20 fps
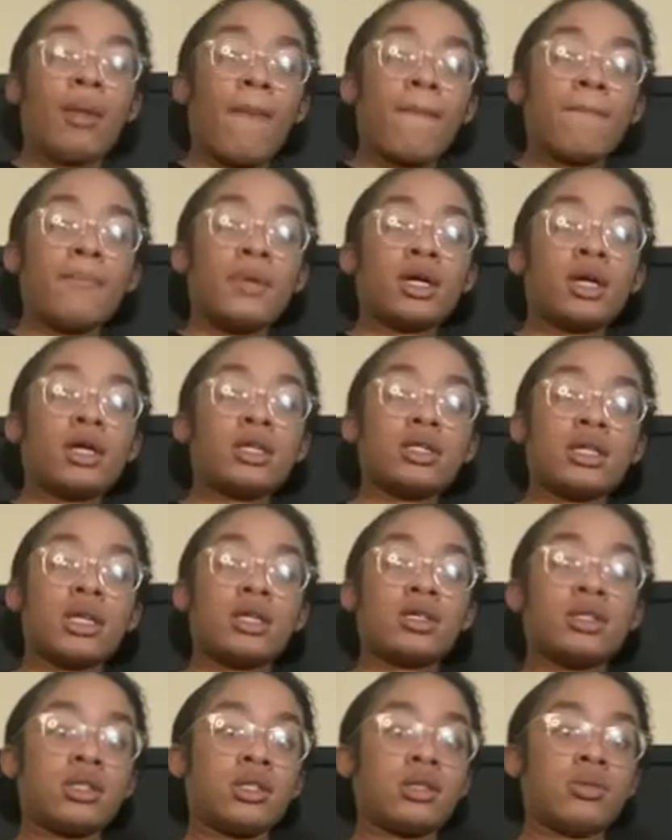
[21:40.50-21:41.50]
because
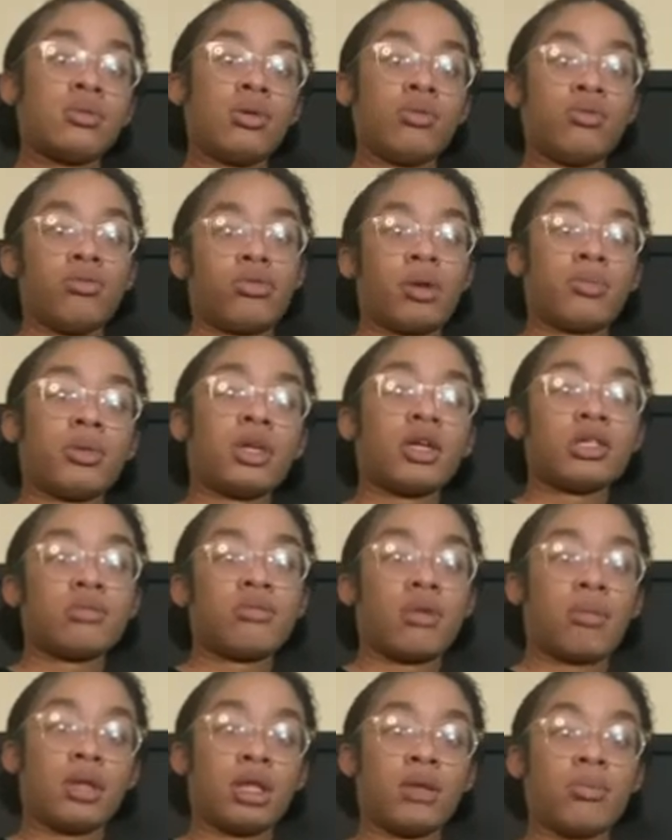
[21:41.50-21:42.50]
it's rubbing against my
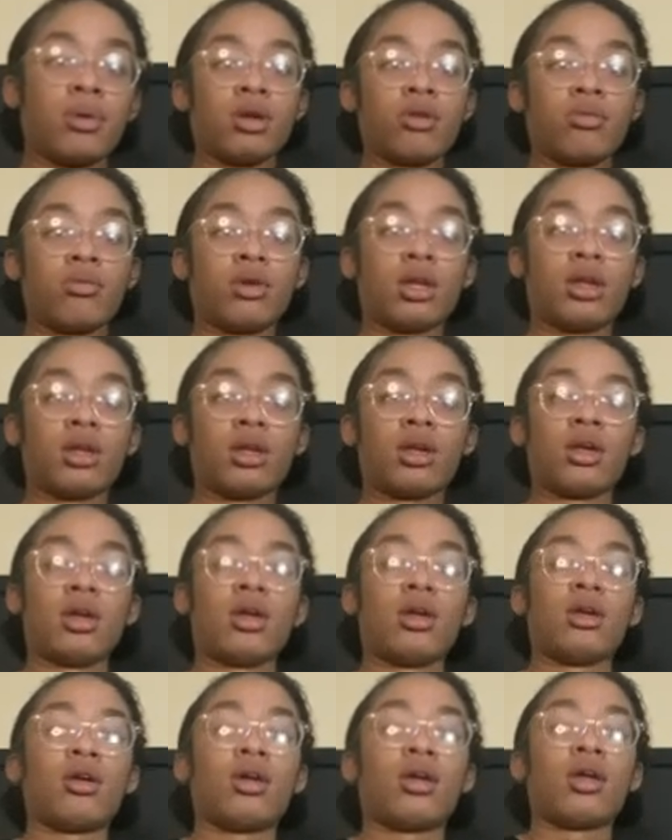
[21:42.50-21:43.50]
belly button ring,
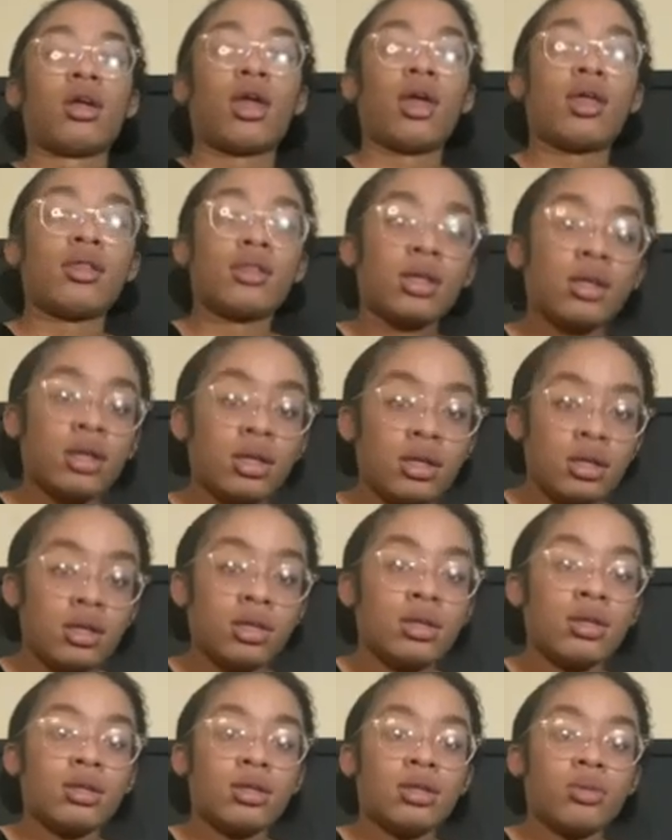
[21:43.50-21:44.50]
and then
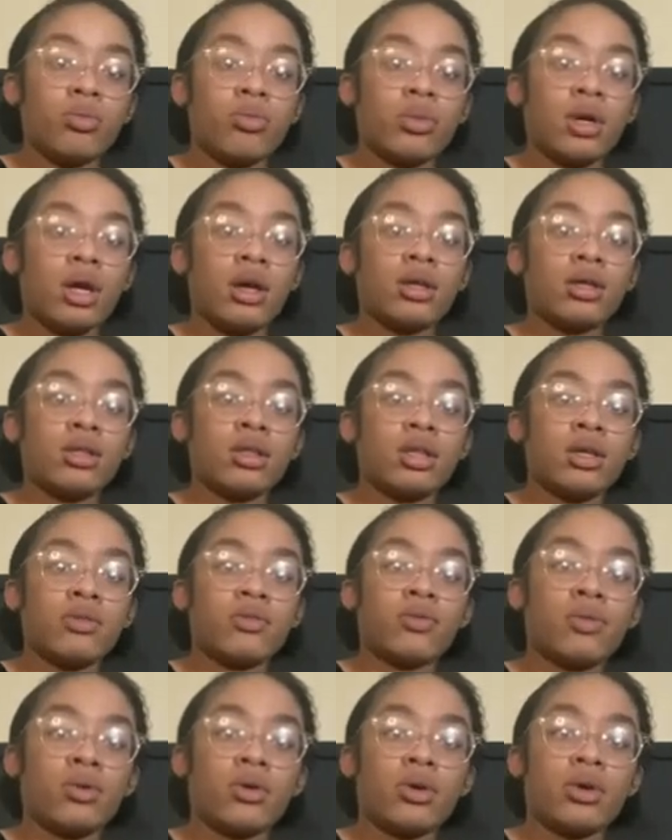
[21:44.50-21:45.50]
when I lean
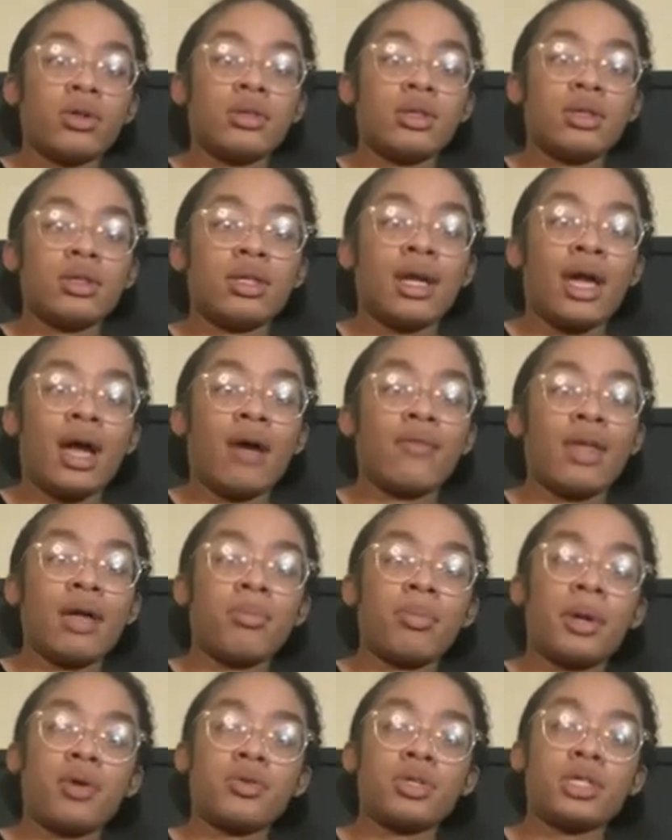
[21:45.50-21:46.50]
forward, they have that
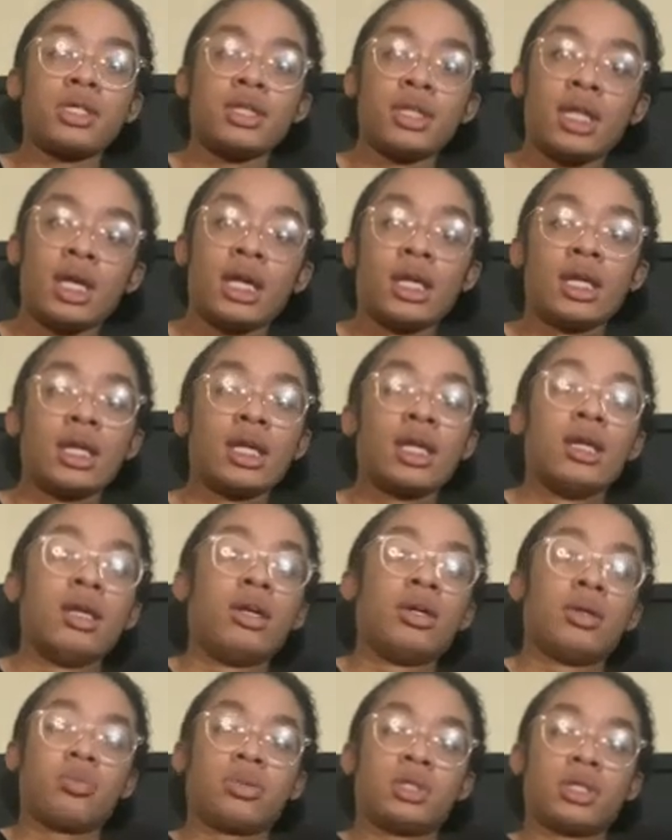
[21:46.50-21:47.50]
pouchy thing,
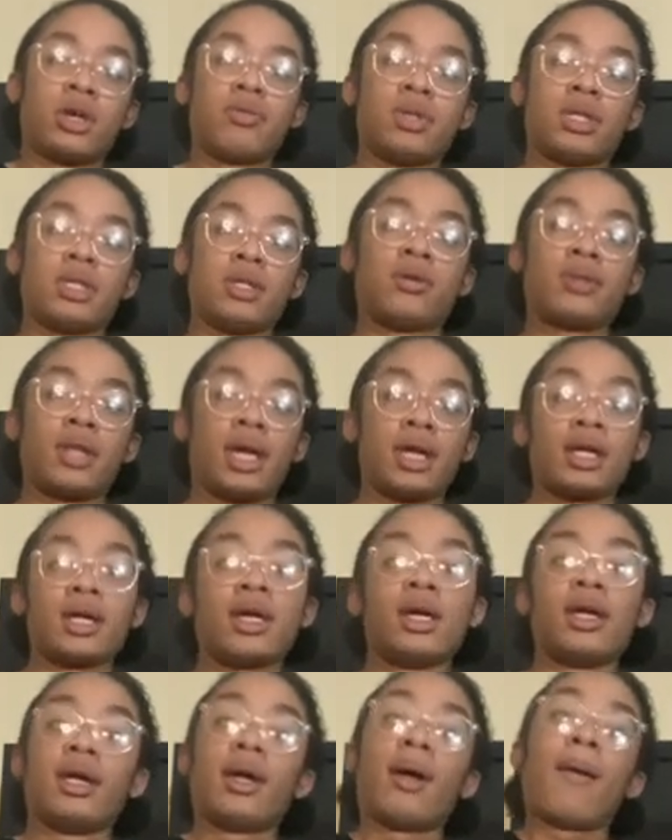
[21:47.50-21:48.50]
which I really don't like.
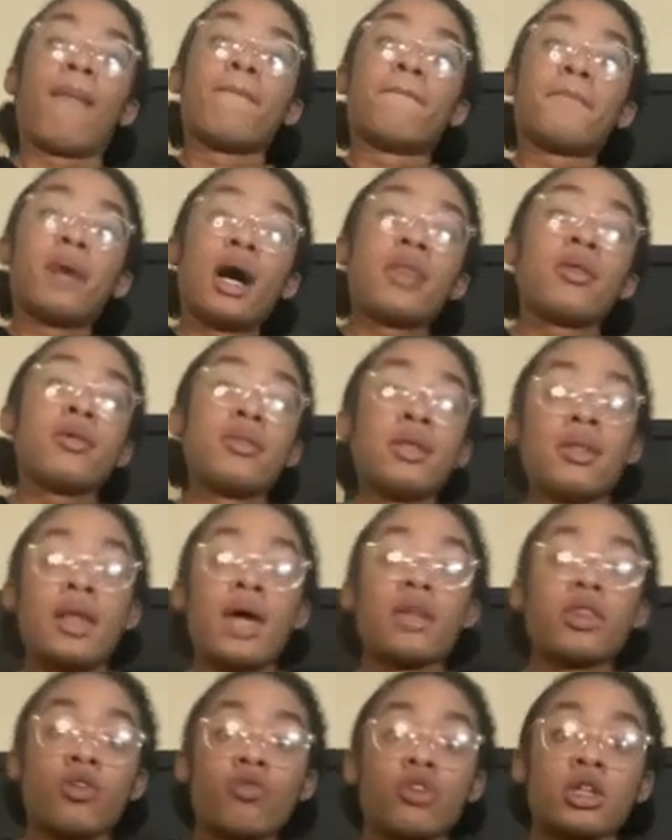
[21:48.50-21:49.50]
But other than that,
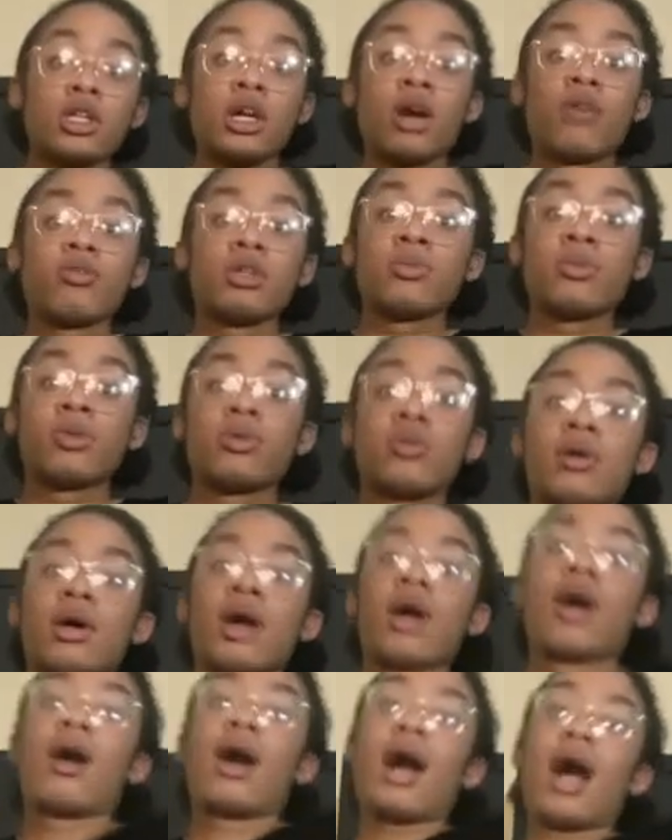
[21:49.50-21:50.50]
they're really comfortable.
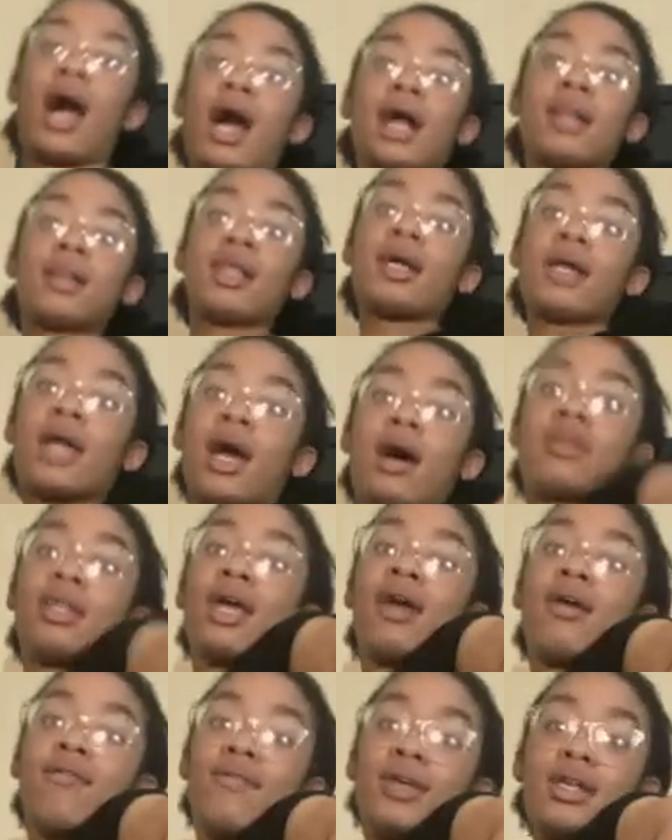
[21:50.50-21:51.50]
I like how they
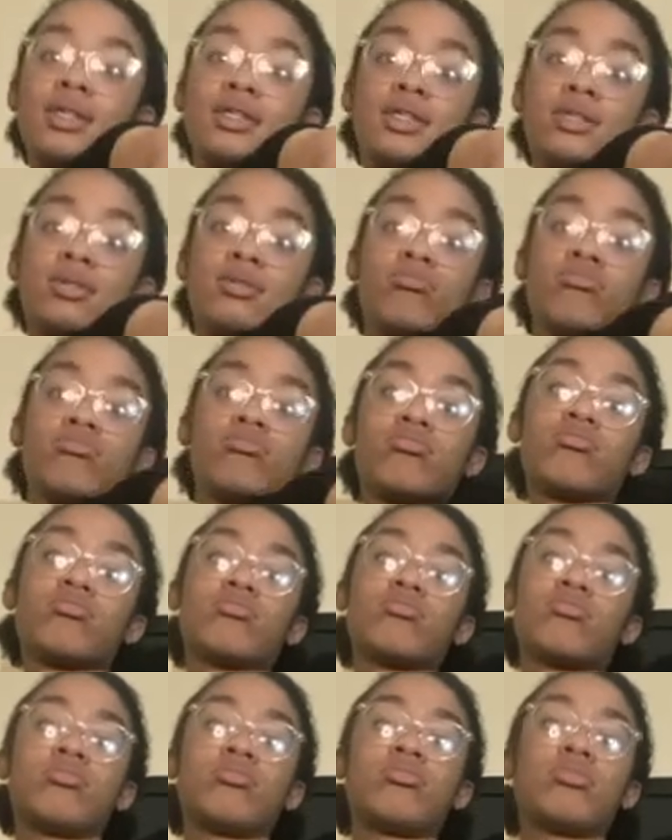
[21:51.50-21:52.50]
fit.
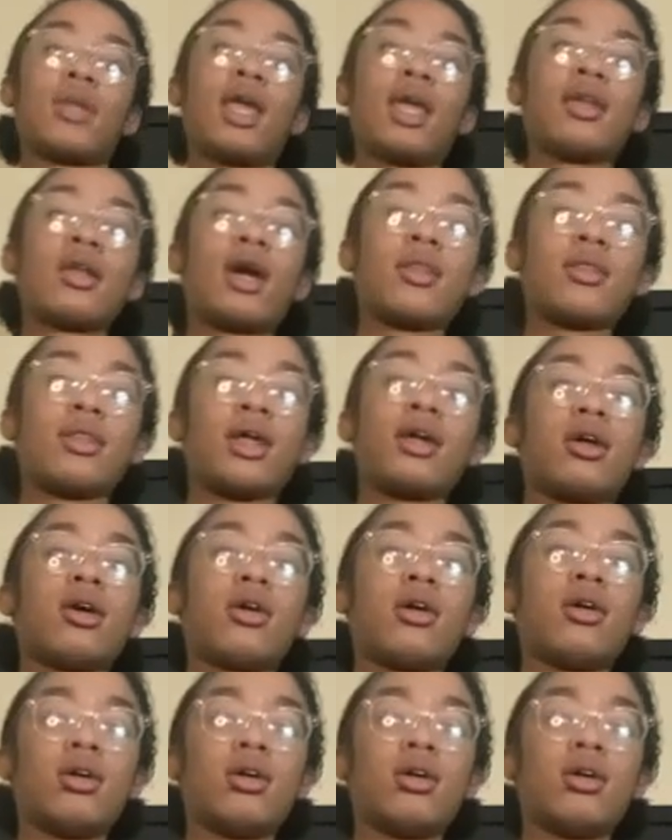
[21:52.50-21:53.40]
And I like